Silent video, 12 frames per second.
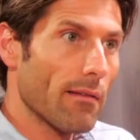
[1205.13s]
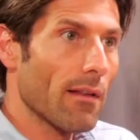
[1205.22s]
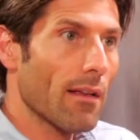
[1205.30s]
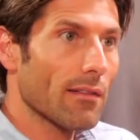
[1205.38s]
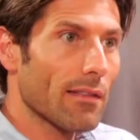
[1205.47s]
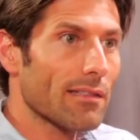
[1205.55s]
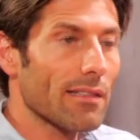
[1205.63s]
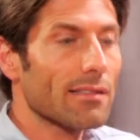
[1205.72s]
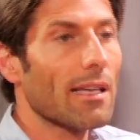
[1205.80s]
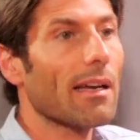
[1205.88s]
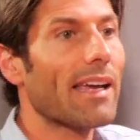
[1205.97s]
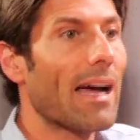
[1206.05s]
The
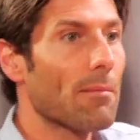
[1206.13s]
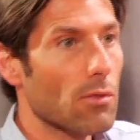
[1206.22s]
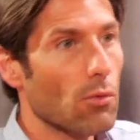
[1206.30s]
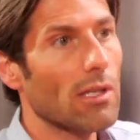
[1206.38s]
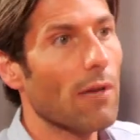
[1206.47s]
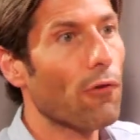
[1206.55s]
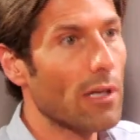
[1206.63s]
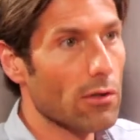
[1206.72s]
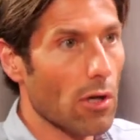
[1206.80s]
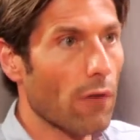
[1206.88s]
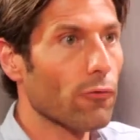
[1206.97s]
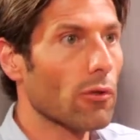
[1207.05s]
system comes with a free
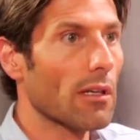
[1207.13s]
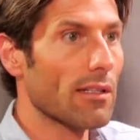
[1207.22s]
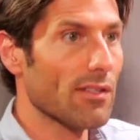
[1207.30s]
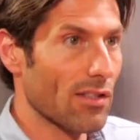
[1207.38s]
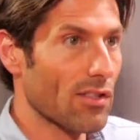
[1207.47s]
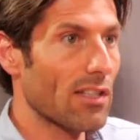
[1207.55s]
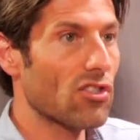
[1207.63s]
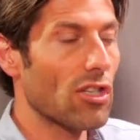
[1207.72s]
software as a CG